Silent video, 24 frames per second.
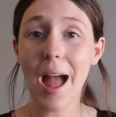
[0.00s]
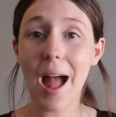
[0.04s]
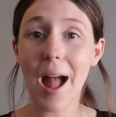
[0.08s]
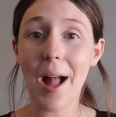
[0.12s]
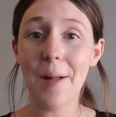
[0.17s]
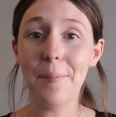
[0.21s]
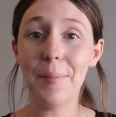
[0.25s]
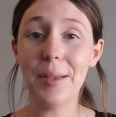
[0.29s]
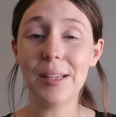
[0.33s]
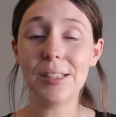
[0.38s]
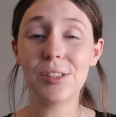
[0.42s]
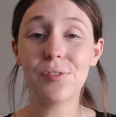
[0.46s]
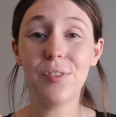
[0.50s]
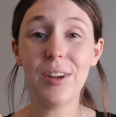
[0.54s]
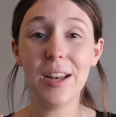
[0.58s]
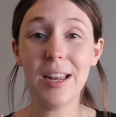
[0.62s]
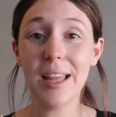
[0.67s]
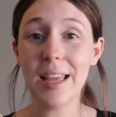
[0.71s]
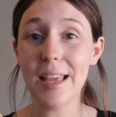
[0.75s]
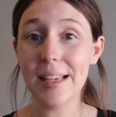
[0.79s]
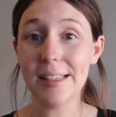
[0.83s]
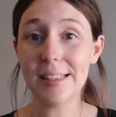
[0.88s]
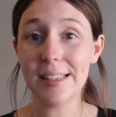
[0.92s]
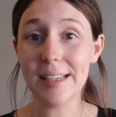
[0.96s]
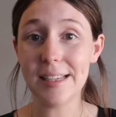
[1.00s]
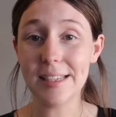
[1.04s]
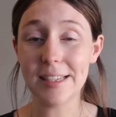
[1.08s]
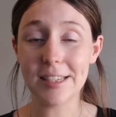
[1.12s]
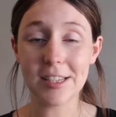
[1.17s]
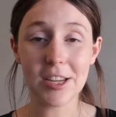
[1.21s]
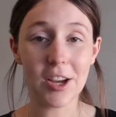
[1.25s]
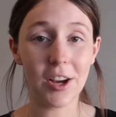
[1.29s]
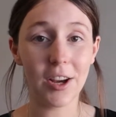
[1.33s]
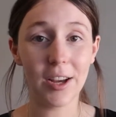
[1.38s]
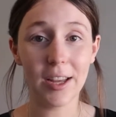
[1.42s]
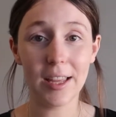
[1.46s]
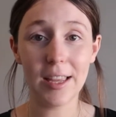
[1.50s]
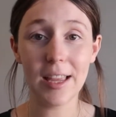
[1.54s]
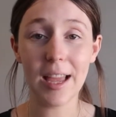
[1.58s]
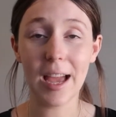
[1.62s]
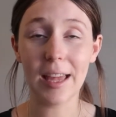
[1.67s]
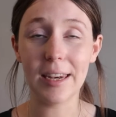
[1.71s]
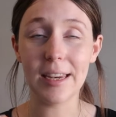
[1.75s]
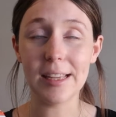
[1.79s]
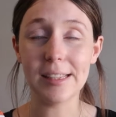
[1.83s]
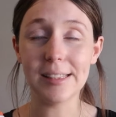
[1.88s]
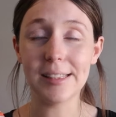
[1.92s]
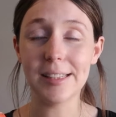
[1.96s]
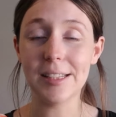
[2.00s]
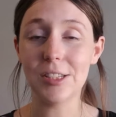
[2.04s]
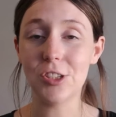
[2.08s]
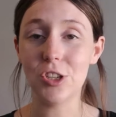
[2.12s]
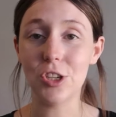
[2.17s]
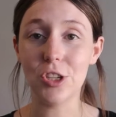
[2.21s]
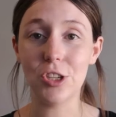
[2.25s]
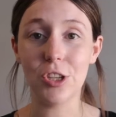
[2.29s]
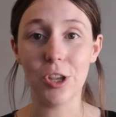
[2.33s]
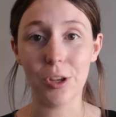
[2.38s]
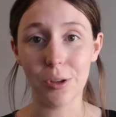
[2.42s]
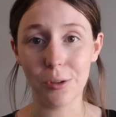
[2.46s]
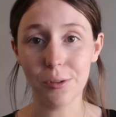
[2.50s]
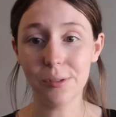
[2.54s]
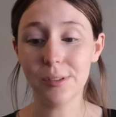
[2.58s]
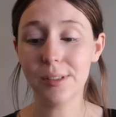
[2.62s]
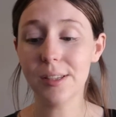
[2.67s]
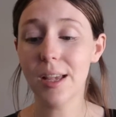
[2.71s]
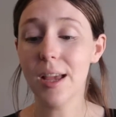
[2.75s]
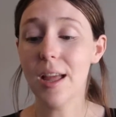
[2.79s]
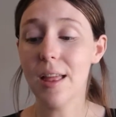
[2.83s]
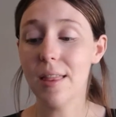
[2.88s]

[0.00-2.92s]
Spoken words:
It's really easy to tie and easy to use.